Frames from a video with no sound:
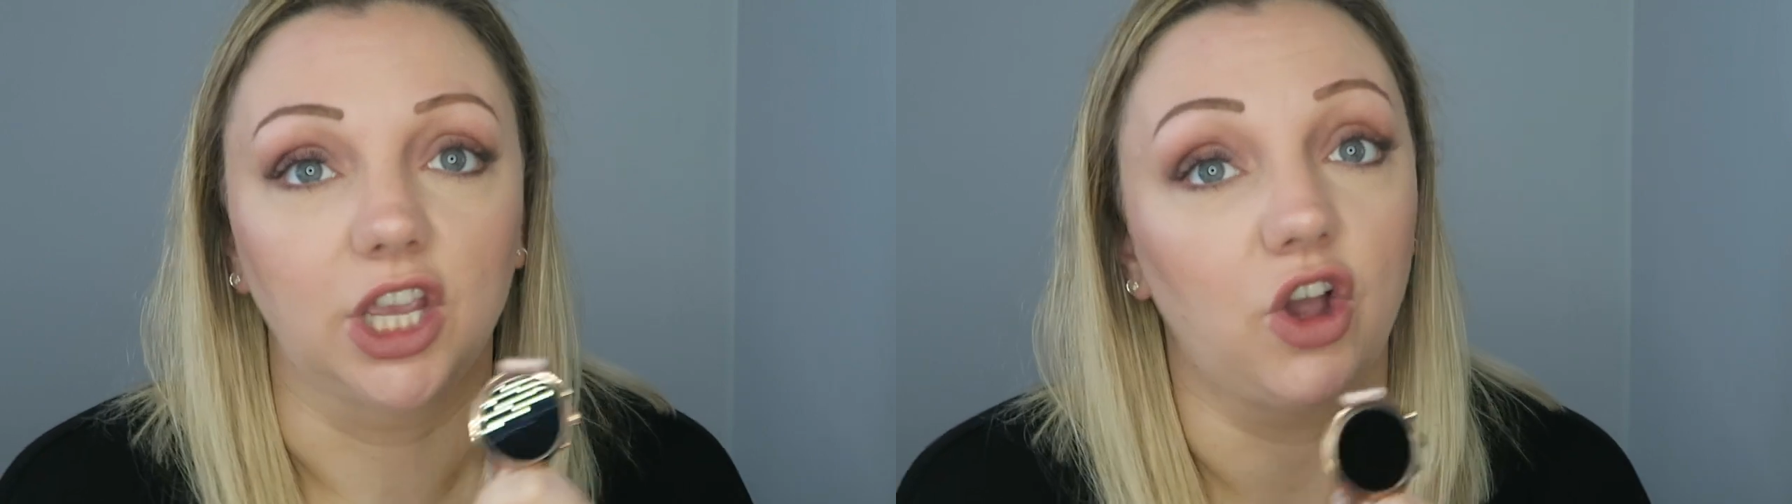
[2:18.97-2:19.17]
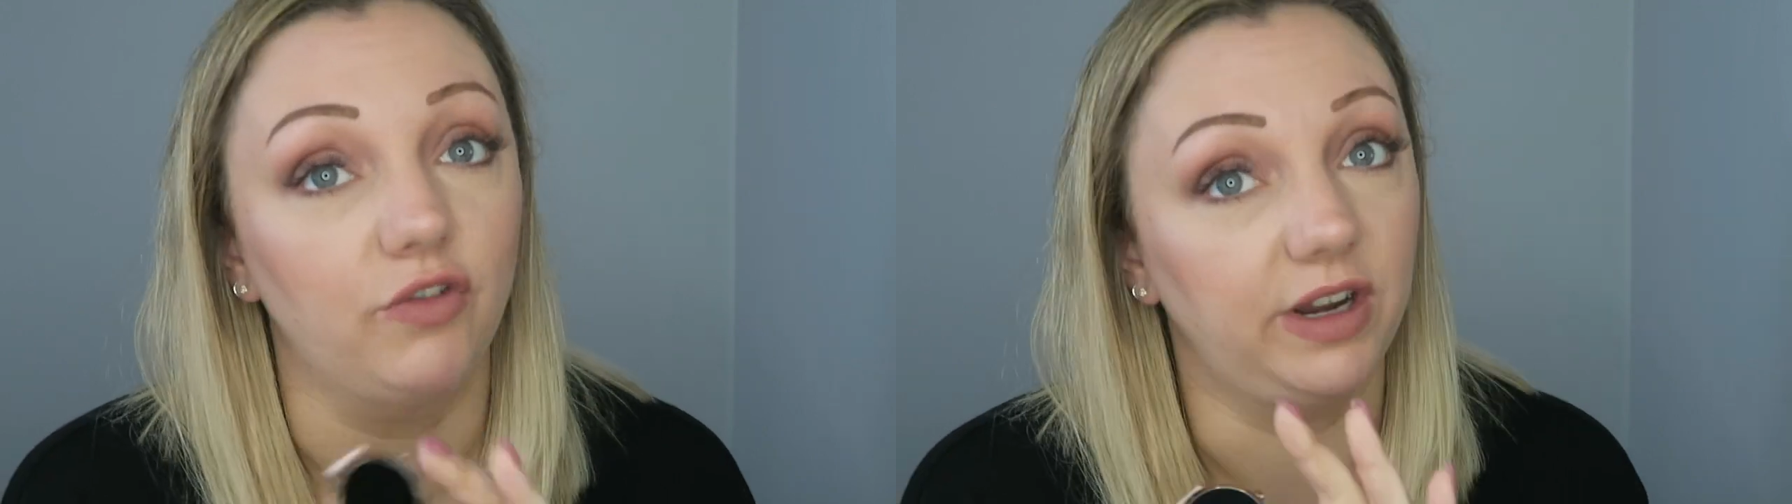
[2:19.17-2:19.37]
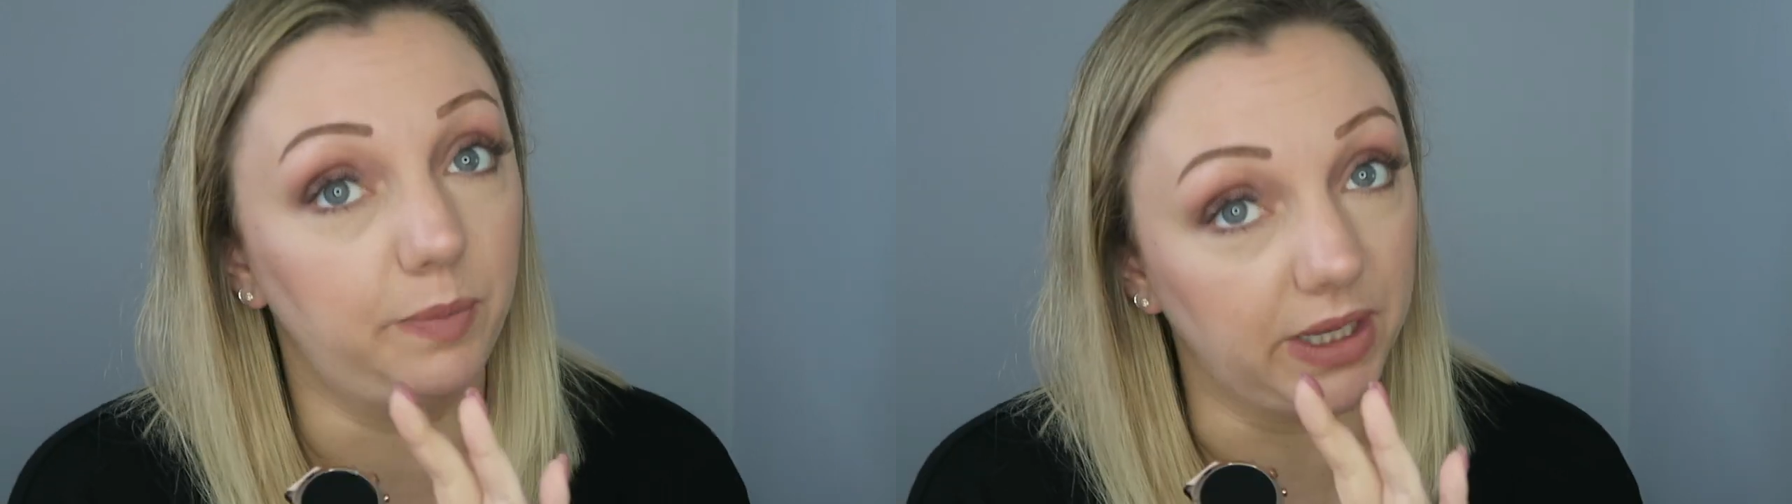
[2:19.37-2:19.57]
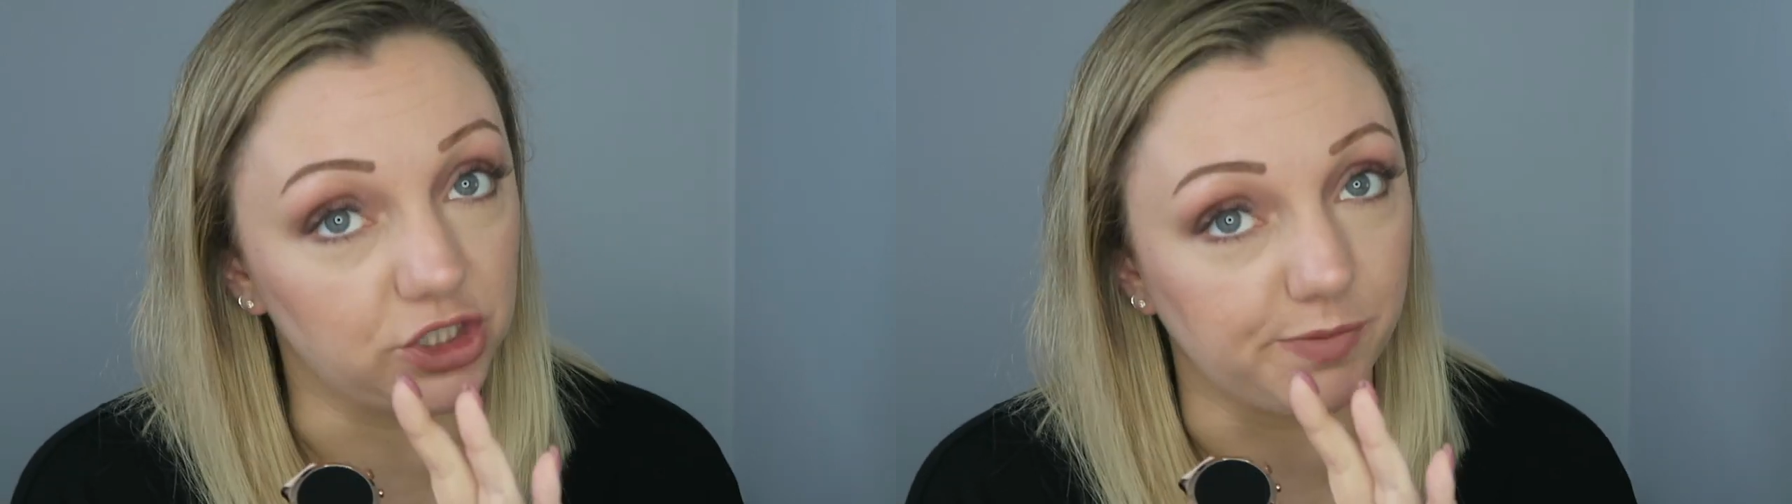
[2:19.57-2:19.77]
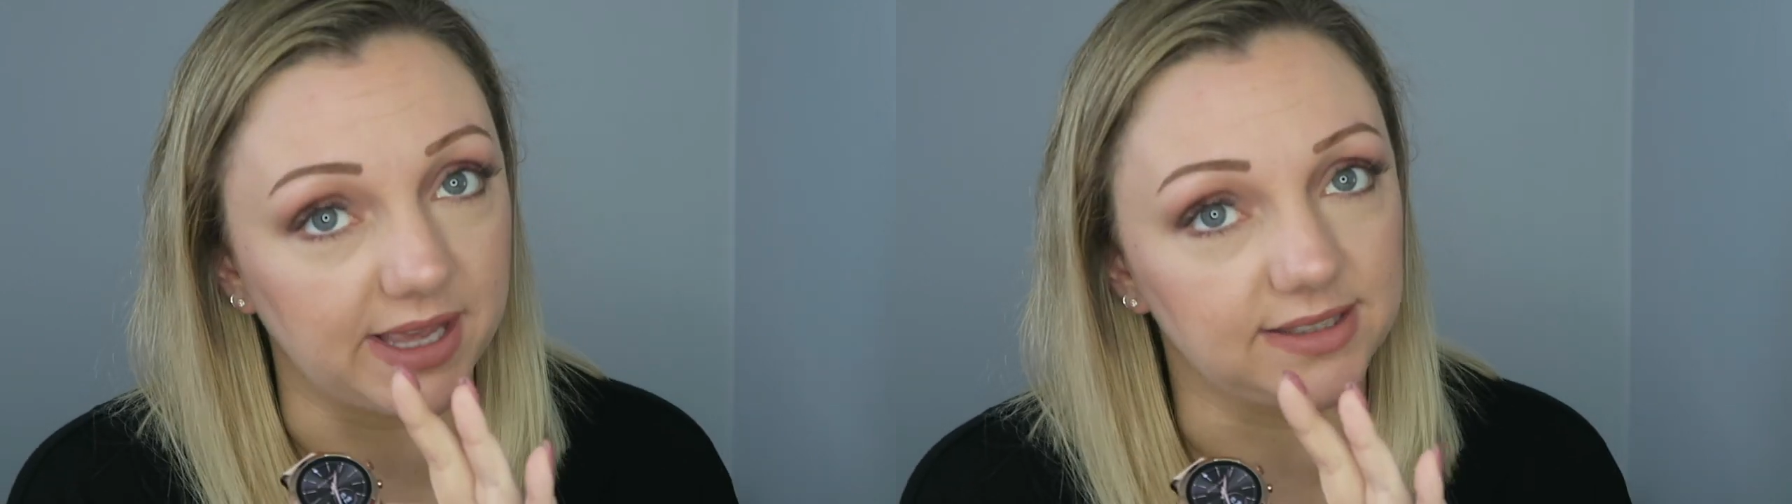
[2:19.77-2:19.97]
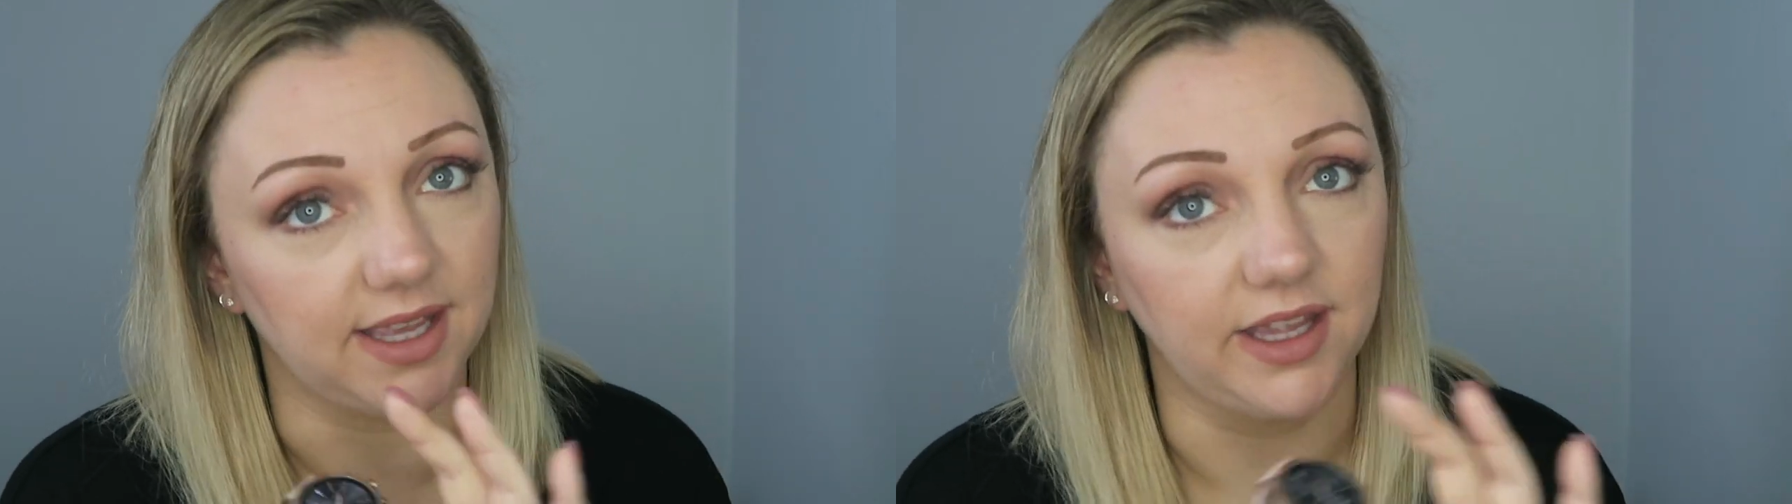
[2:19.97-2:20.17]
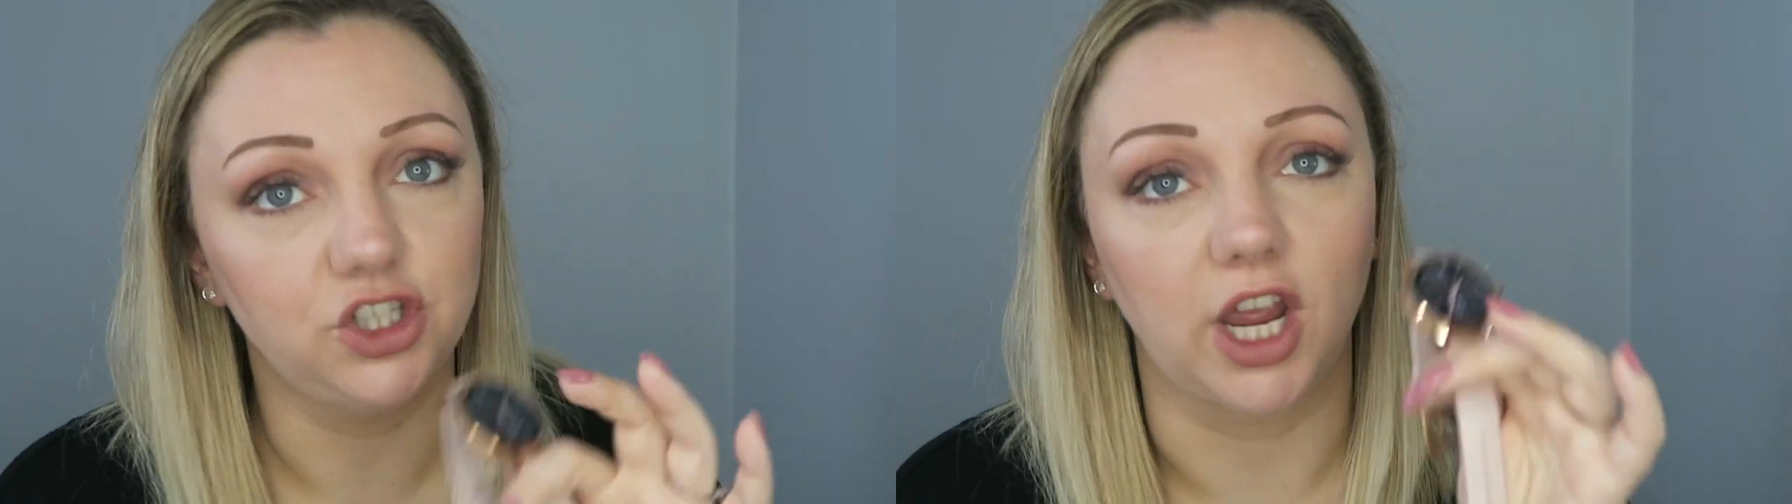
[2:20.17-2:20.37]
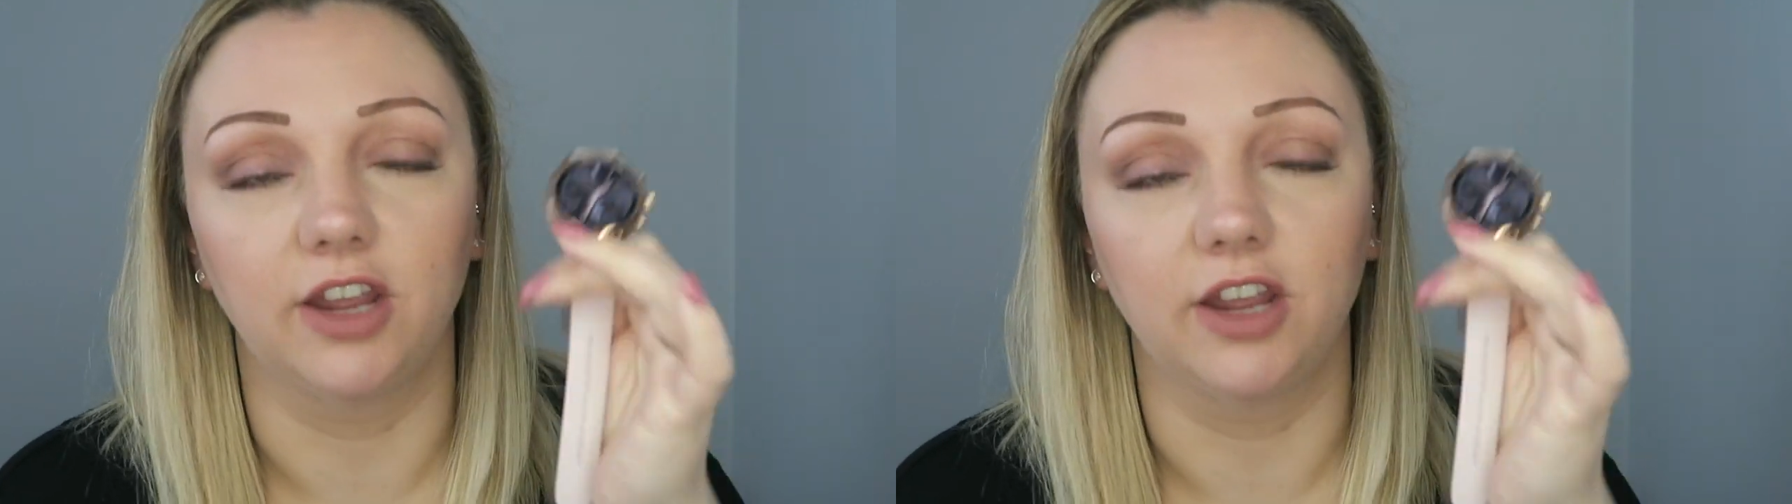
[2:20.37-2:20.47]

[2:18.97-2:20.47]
I can't read a picture message.